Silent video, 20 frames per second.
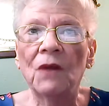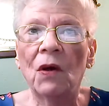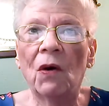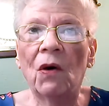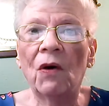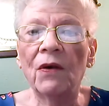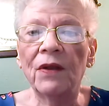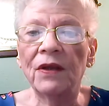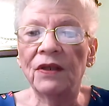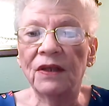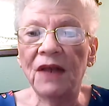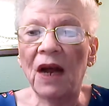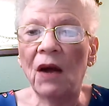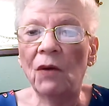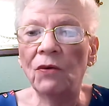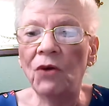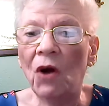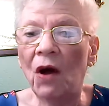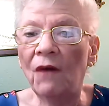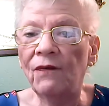or the
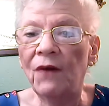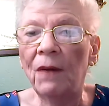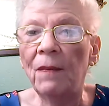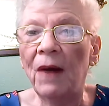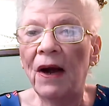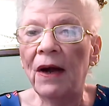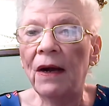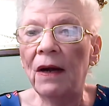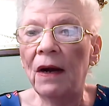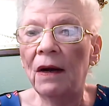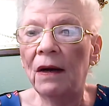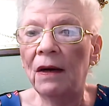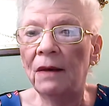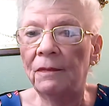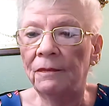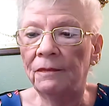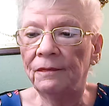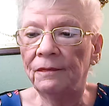sound off on my uh,